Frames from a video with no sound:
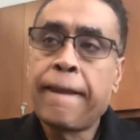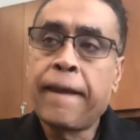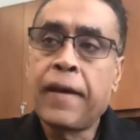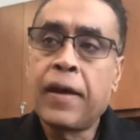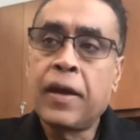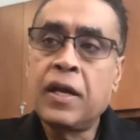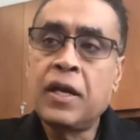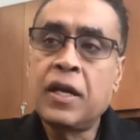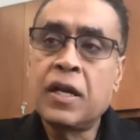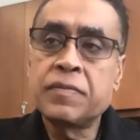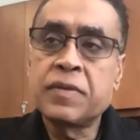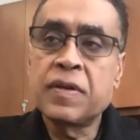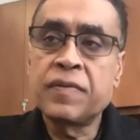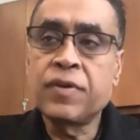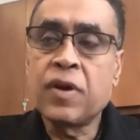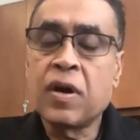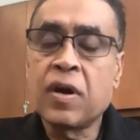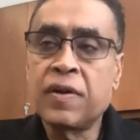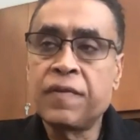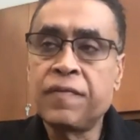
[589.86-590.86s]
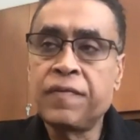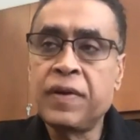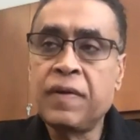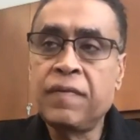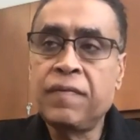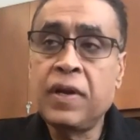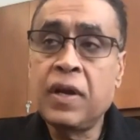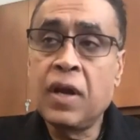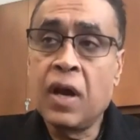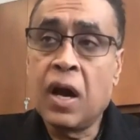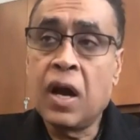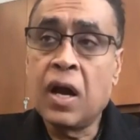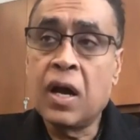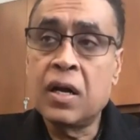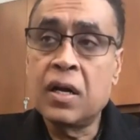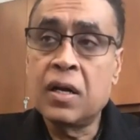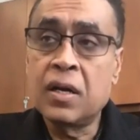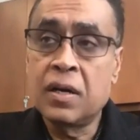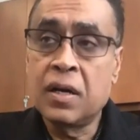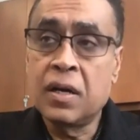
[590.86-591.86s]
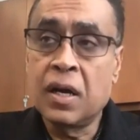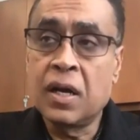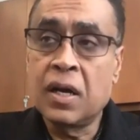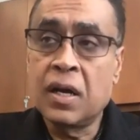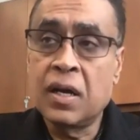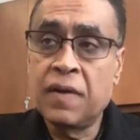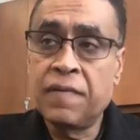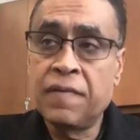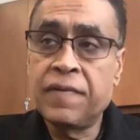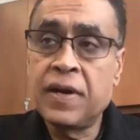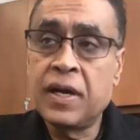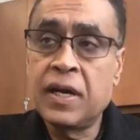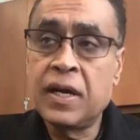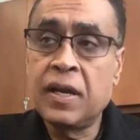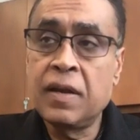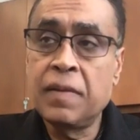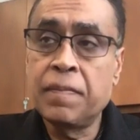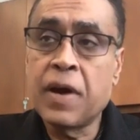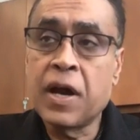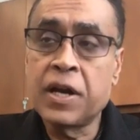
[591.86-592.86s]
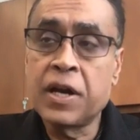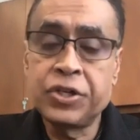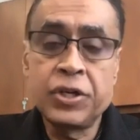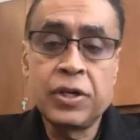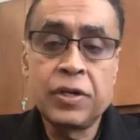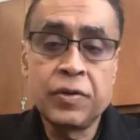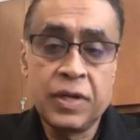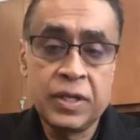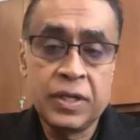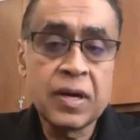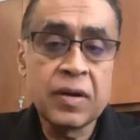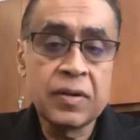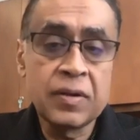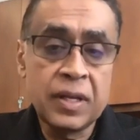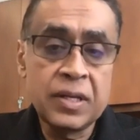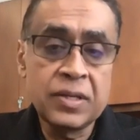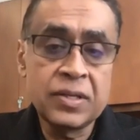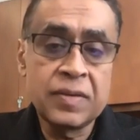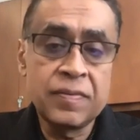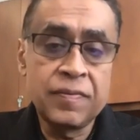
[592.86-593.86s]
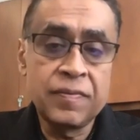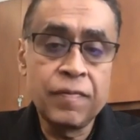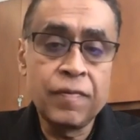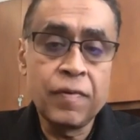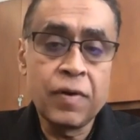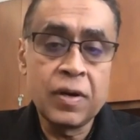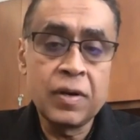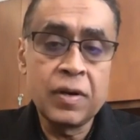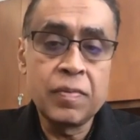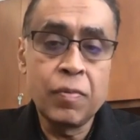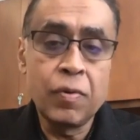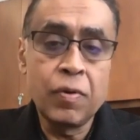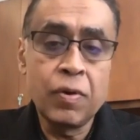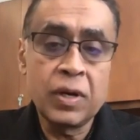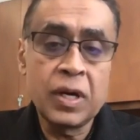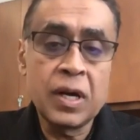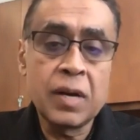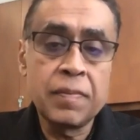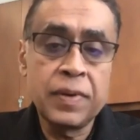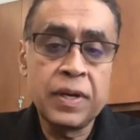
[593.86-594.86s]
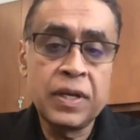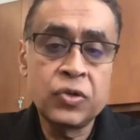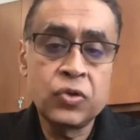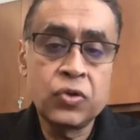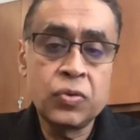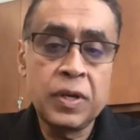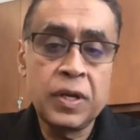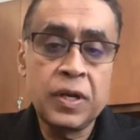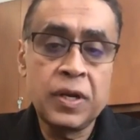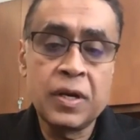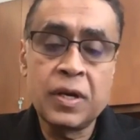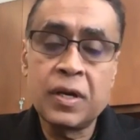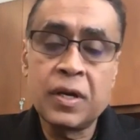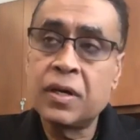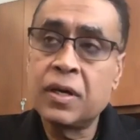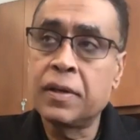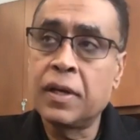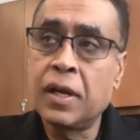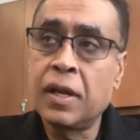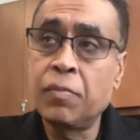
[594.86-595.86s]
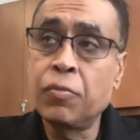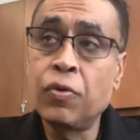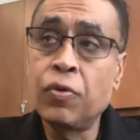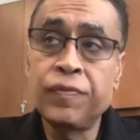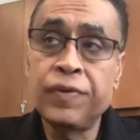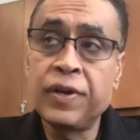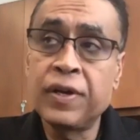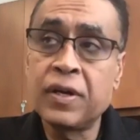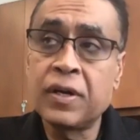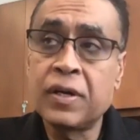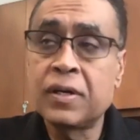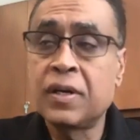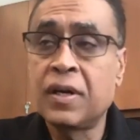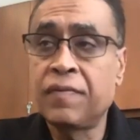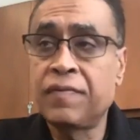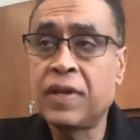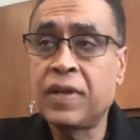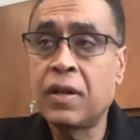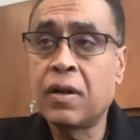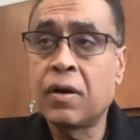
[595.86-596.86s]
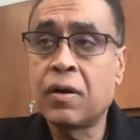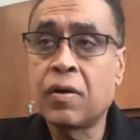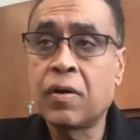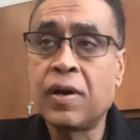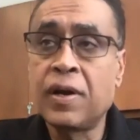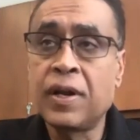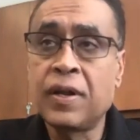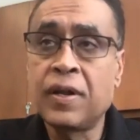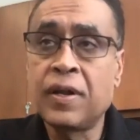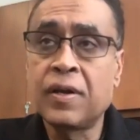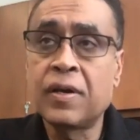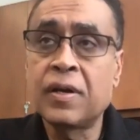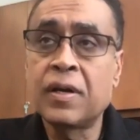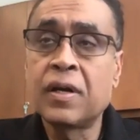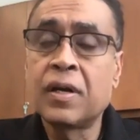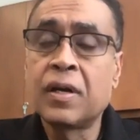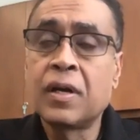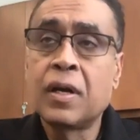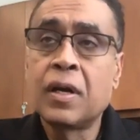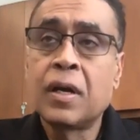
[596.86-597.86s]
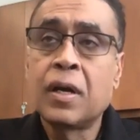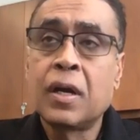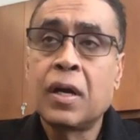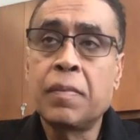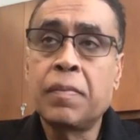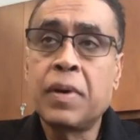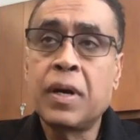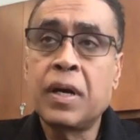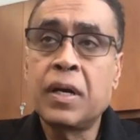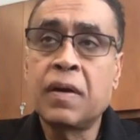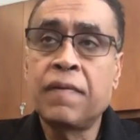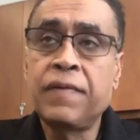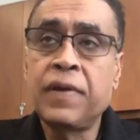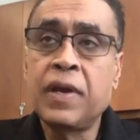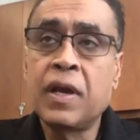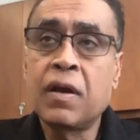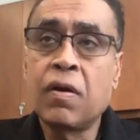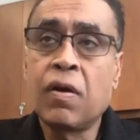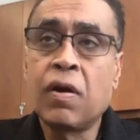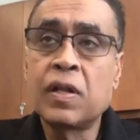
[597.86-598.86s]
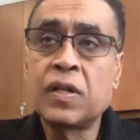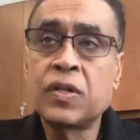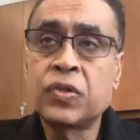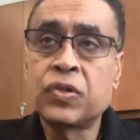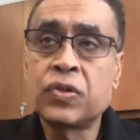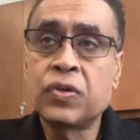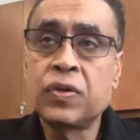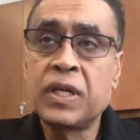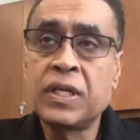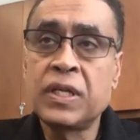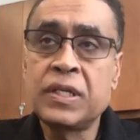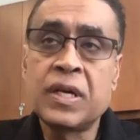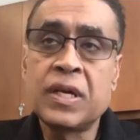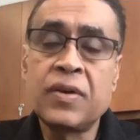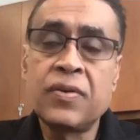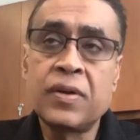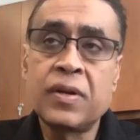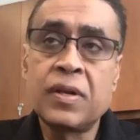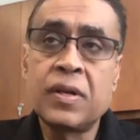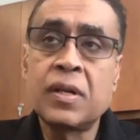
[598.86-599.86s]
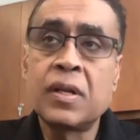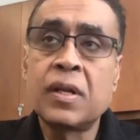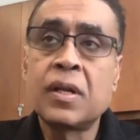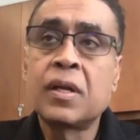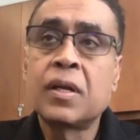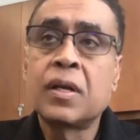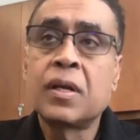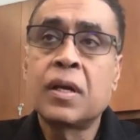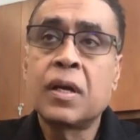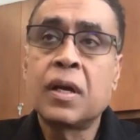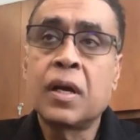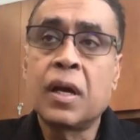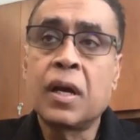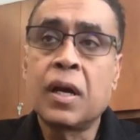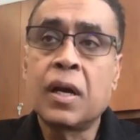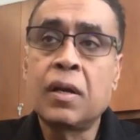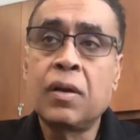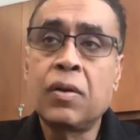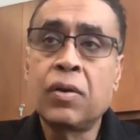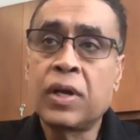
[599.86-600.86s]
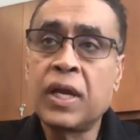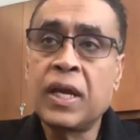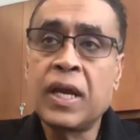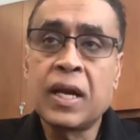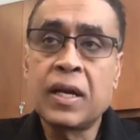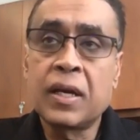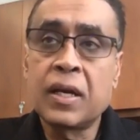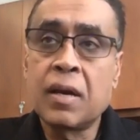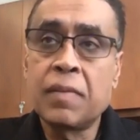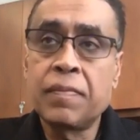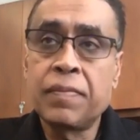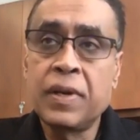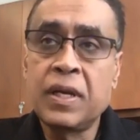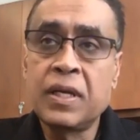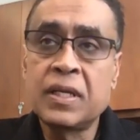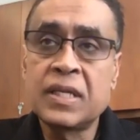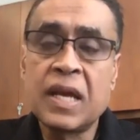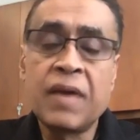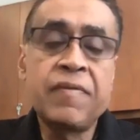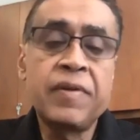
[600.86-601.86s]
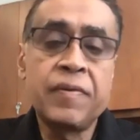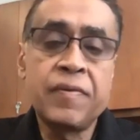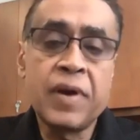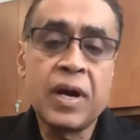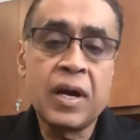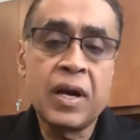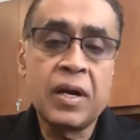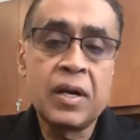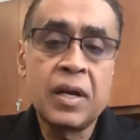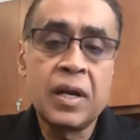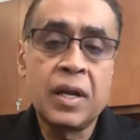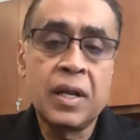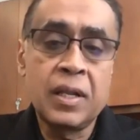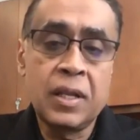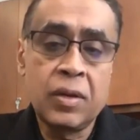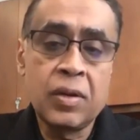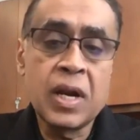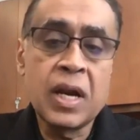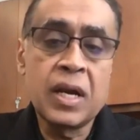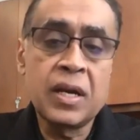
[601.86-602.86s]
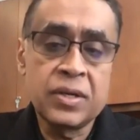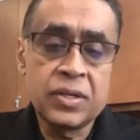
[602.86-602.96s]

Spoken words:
In terms of geography, we are definitely partial to the Southeast. We want more companies to be here and move here if they're not already here. But we are also in general looking at companies everywhere in the United